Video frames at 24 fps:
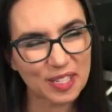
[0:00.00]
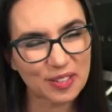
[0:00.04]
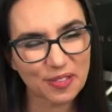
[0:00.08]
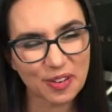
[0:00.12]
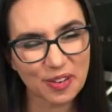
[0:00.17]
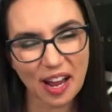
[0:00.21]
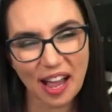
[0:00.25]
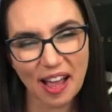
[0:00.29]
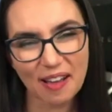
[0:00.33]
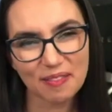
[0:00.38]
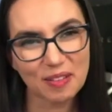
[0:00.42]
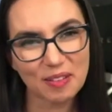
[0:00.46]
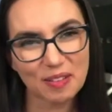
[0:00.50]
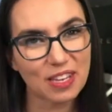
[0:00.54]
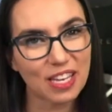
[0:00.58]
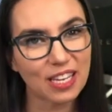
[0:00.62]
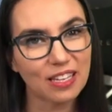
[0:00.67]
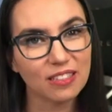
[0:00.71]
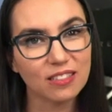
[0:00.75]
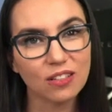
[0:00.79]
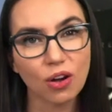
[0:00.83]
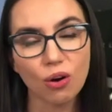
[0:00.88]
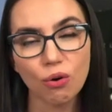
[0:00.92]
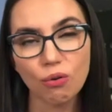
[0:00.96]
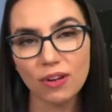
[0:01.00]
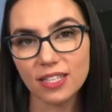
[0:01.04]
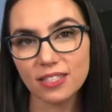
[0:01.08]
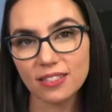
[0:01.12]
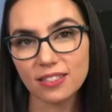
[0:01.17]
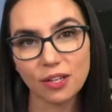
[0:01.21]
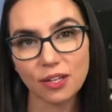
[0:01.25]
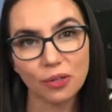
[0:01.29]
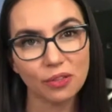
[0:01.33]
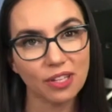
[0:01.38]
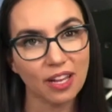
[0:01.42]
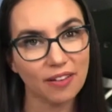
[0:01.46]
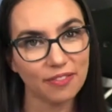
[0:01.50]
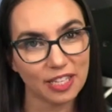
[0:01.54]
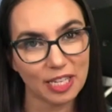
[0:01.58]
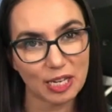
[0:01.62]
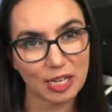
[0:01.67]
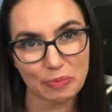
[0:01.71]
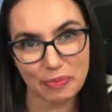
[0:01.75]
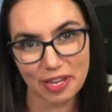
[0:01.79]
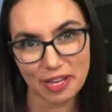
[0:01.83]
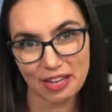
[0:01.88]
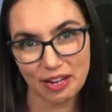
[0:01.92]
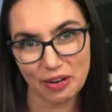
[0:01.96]
for having me. It's always so lovely to
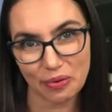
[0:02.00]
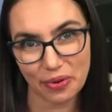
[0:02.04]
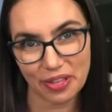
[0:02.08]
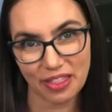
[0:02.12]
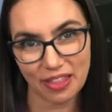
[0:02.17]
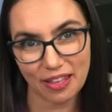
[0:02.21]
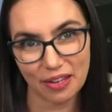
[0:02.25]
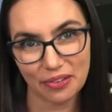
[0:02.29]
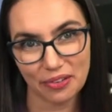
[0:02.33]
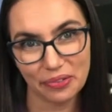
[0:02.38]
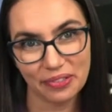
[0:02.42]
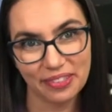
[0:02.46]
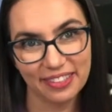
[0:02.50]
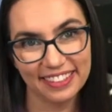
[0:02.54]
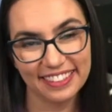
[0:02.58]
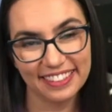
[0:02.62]
be here with you.